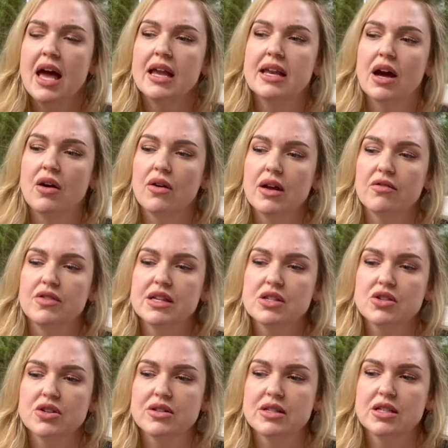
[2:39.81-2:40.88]
Now, if this
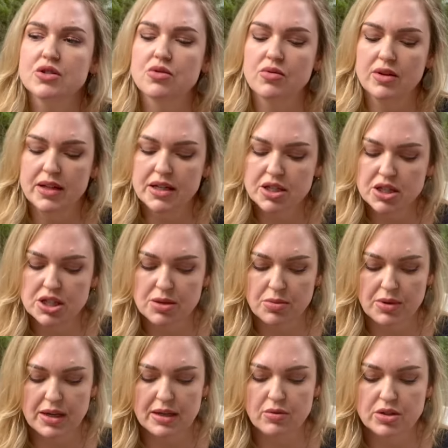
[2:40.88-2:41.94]
turns into a relationship reading,